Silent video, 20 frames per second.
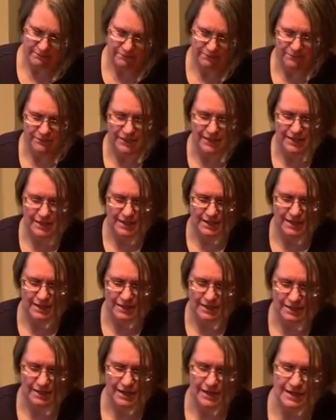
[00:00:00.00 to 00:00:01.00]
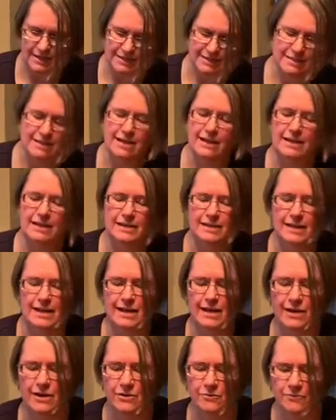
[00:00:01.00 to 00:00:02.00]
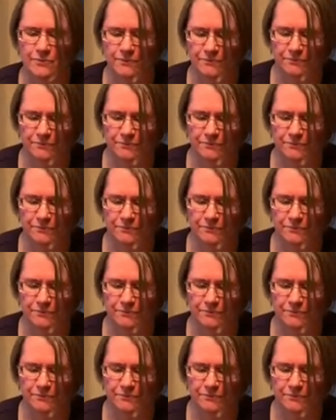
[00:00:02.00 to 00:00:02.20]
Okay, and then kind of snug it down.